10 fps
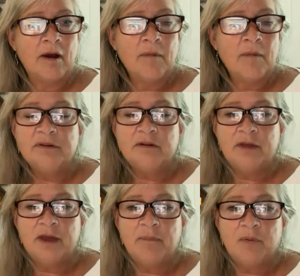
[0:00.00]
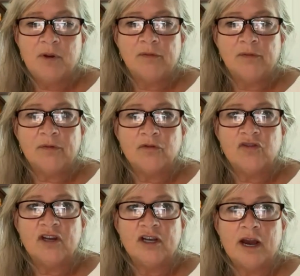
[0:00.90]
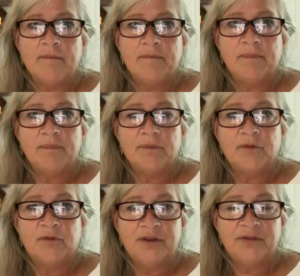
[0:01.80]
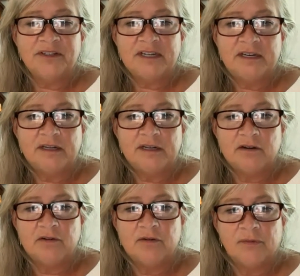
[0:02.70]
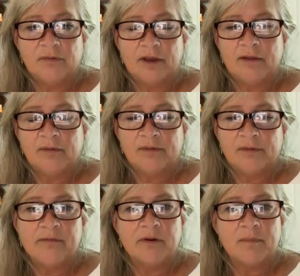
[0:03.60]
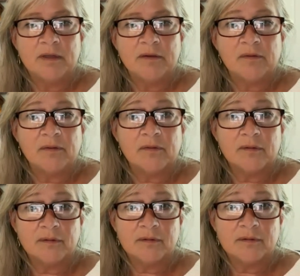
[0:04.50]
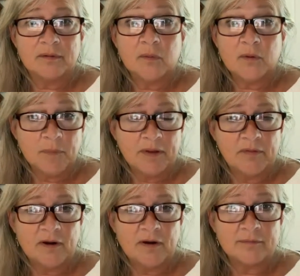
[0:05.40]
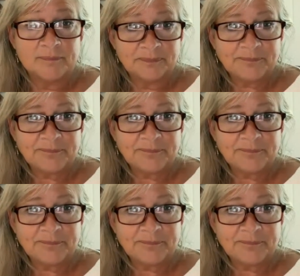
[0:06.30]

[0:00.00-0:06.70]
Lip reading: up until that point, so she got 15 years and 7 months with Ben's heart.